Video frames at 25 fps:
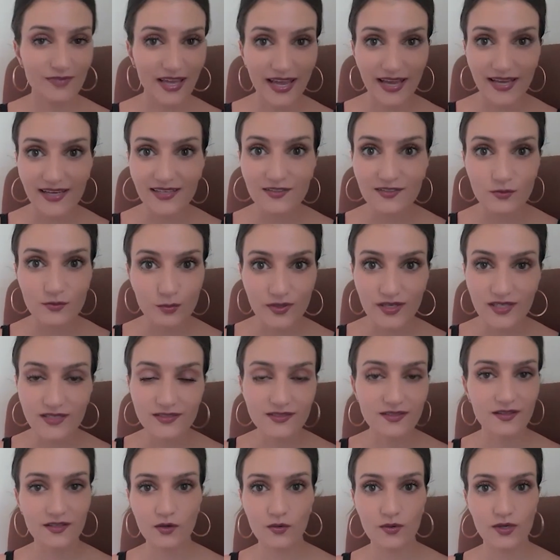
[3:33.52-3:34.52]

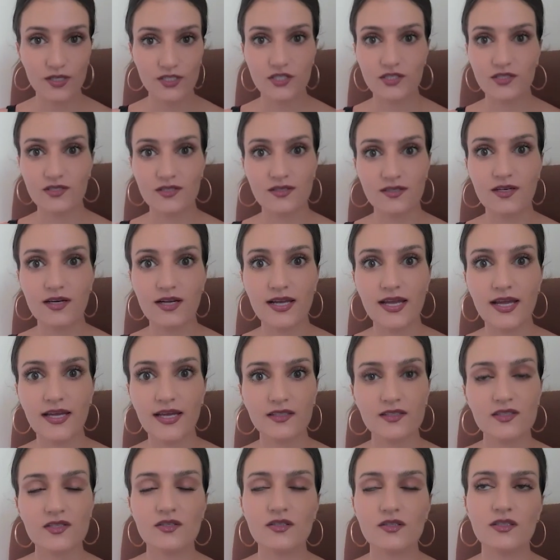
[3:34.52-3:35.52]
handpicked the questions that I
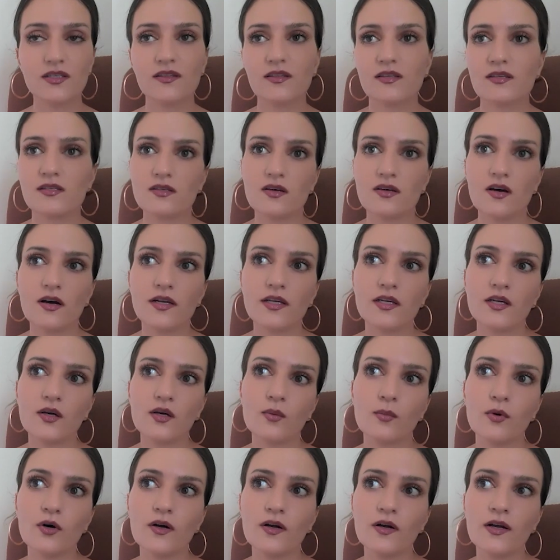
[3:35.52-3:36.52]
answered in this
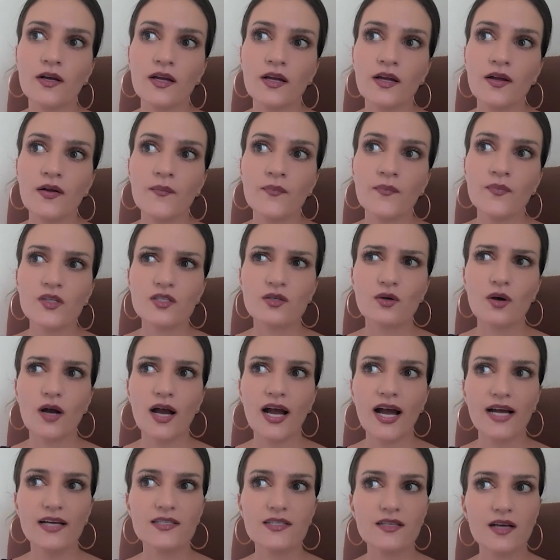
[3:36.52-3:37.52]
audiobook. So
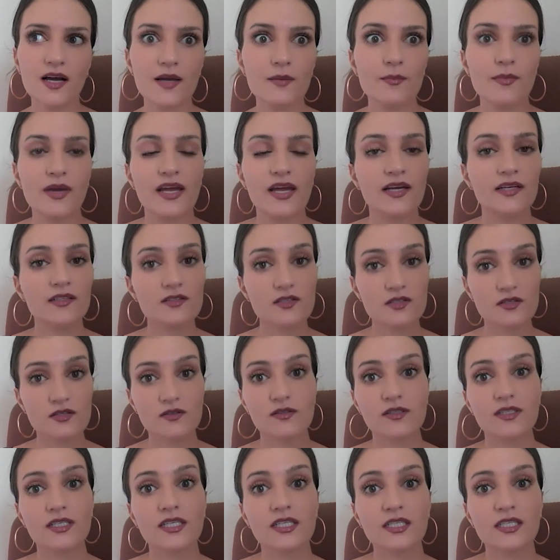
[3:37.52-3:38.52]
as I'm
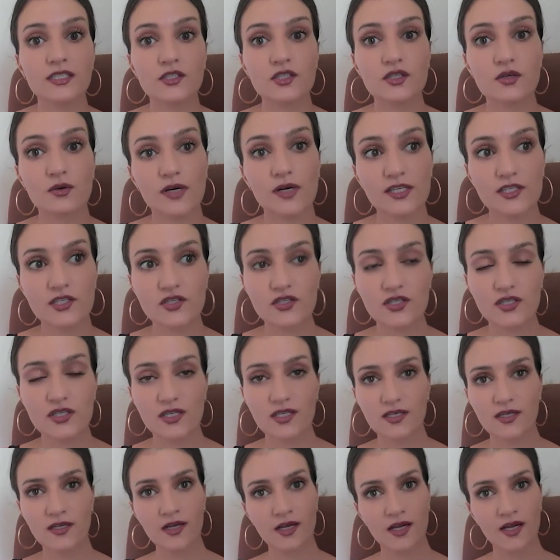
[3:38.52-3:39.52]
answering each
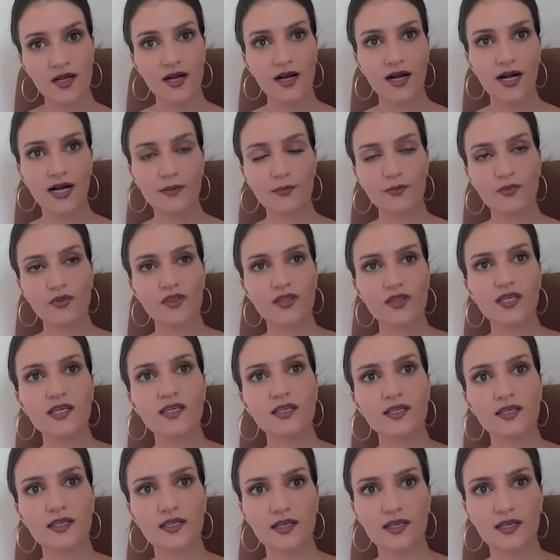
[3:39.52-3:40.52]
question, I'm
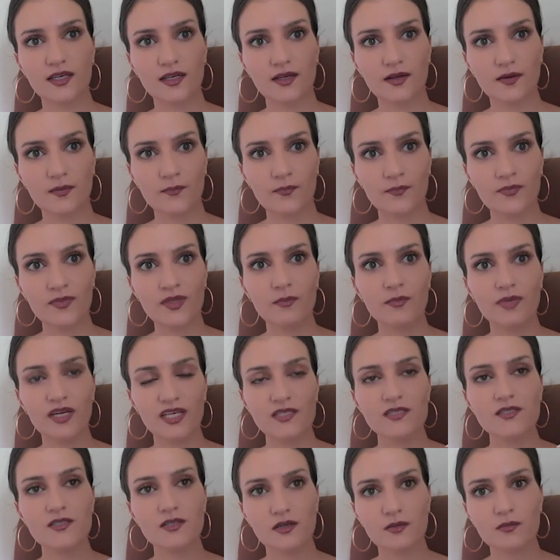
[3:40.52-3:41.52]
thinking
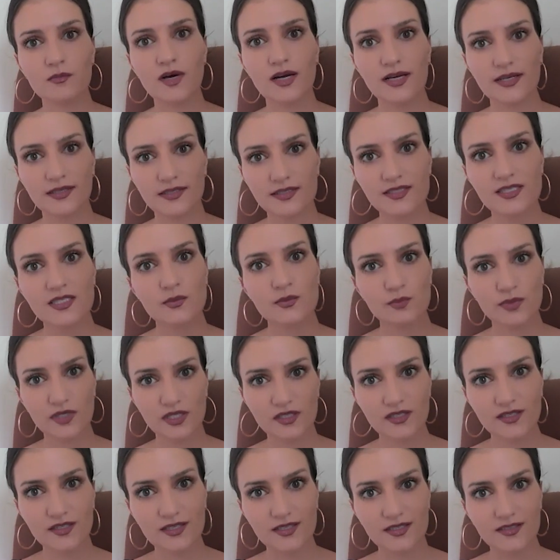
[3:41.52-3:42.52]
based on my
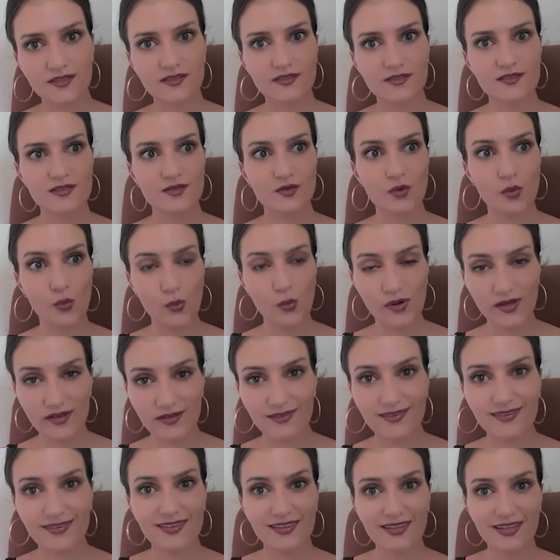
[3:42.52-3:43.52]
experience
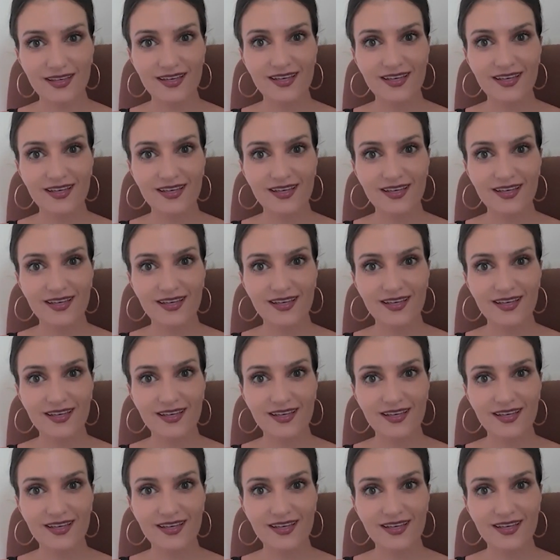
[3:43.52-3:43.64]
with